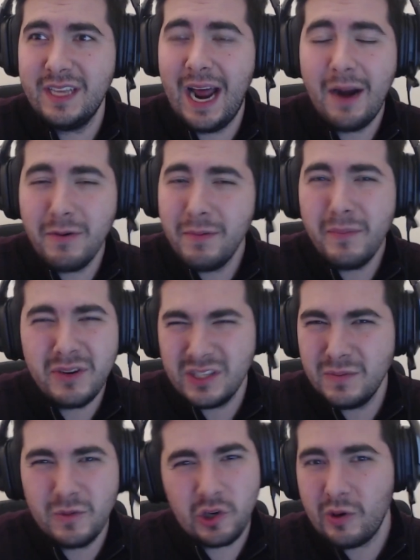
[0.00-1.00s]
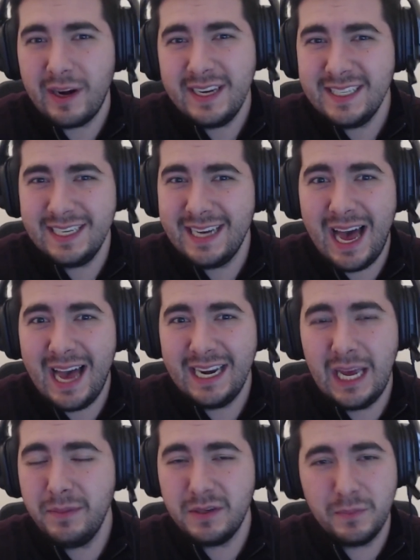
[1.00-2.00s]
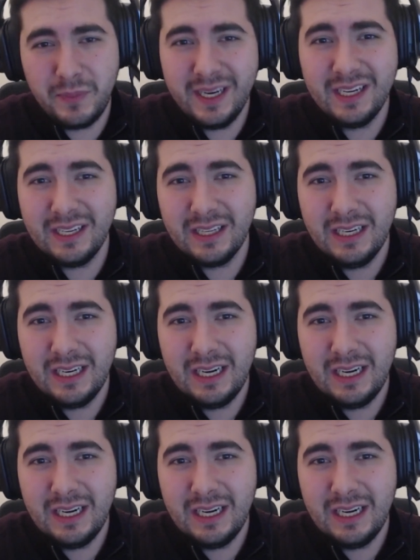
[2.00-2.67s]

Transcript: that I remember some crazy guy named Bill,